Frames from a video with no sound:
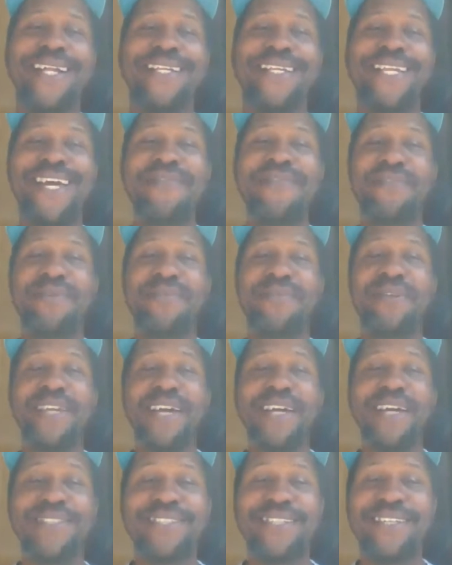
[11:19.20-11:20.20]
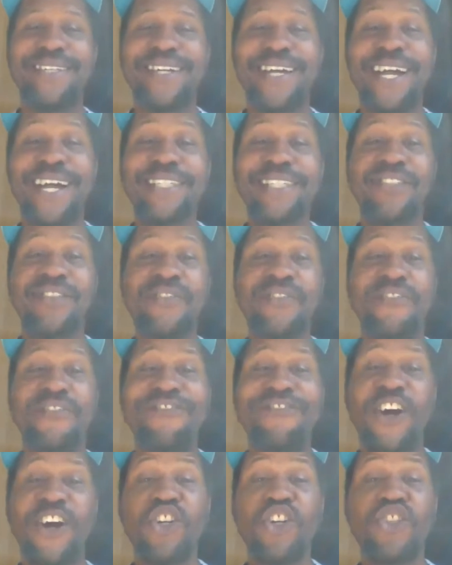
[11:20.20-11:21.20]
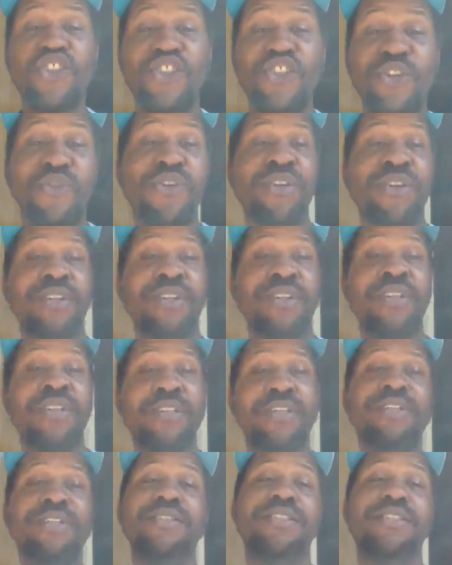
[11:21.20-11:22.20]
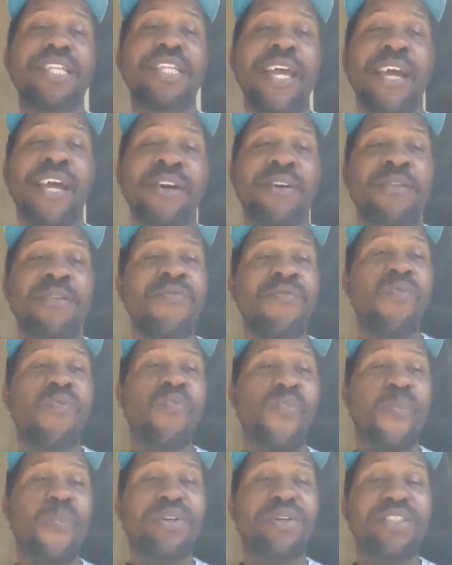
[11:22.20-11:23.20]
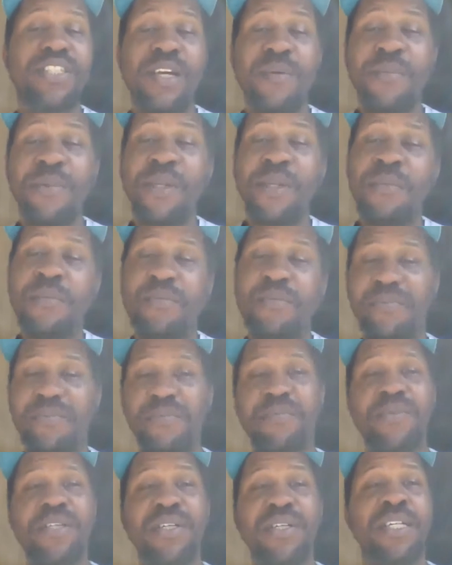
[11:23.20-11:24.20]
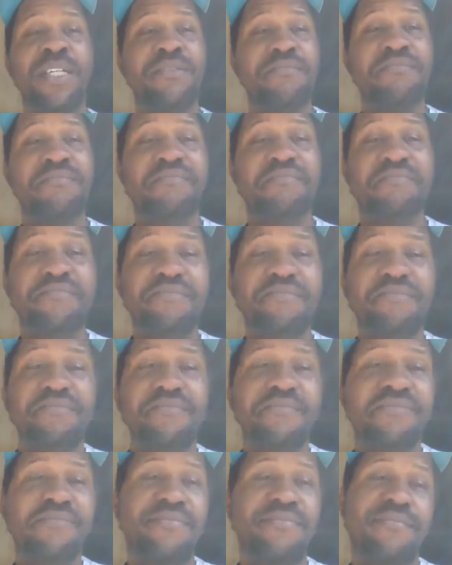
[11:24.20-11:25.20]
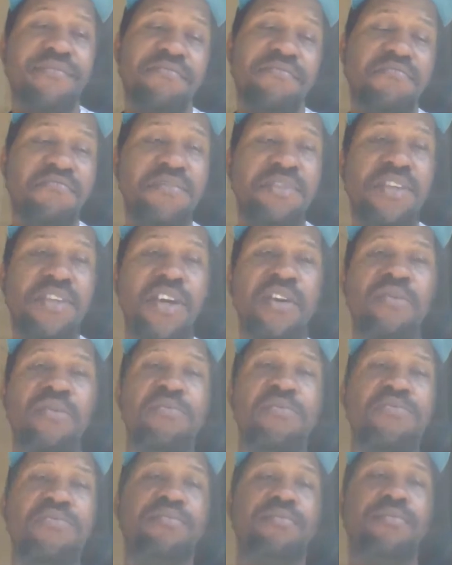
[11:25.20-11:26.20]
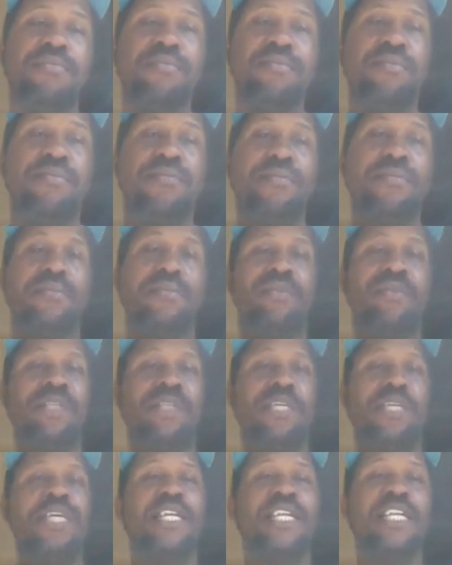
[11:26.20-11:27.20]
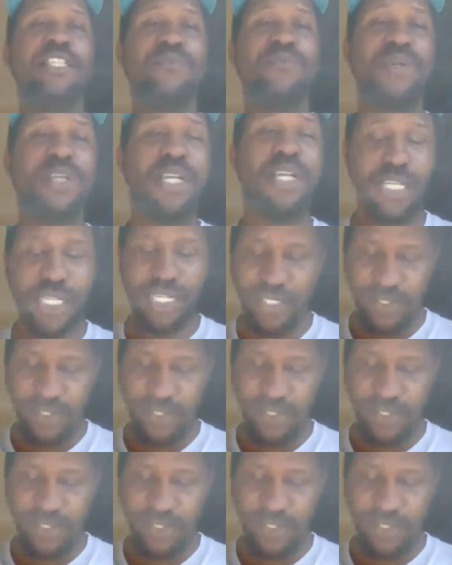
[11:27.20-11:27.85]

I definitely be out there, controversial style with some of them, but you know, it is what it